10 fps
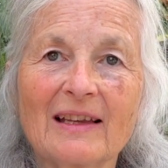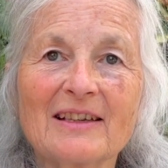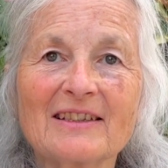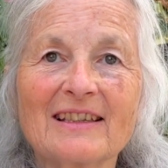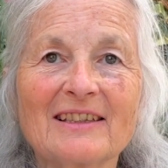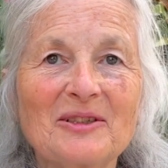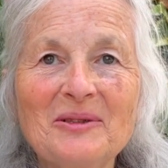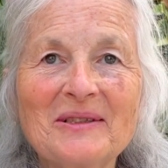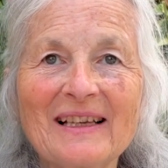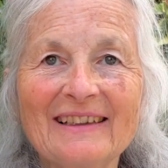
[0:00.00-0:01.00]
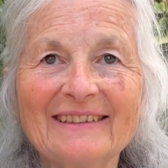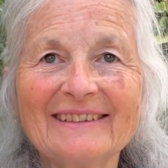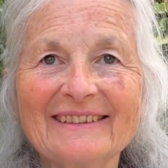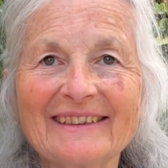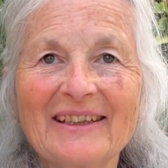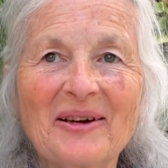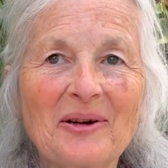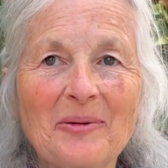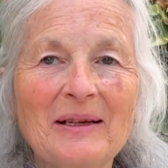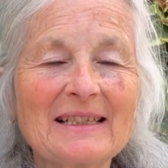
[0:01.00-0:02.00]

So the two sons and her went